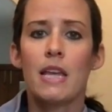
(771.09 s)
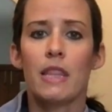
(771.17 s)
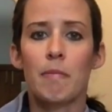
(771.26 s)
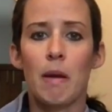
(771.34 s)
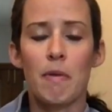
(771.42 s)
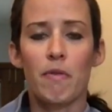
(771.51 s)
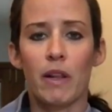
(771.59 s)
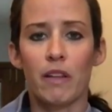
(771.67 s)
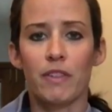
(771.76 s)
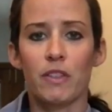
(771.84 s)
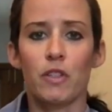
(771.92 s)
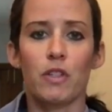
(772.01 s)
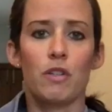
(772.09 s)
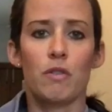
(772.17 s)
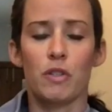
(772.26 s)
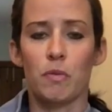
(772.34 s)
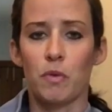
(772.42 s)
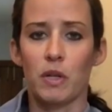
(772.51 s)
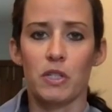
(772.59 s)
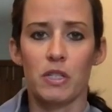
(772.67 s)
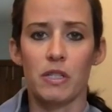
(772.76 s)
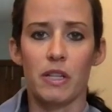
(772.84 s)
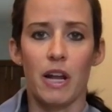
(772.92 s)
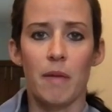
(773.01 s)
that might be relevant to you or some
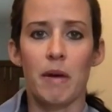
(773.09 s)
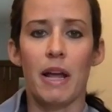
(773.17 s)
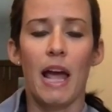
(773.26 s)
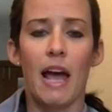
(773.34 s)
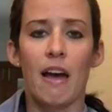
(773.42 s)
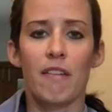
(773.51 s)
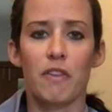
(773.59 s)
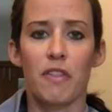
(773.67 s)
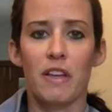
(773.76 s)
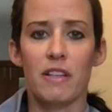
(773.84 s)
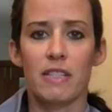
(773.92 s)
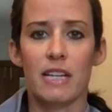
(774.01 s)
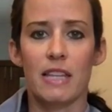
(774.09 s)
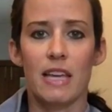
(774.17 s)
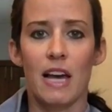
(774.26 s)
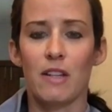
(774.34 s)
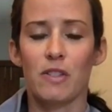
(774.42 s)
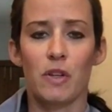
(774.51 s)
questions that I might have or things like that.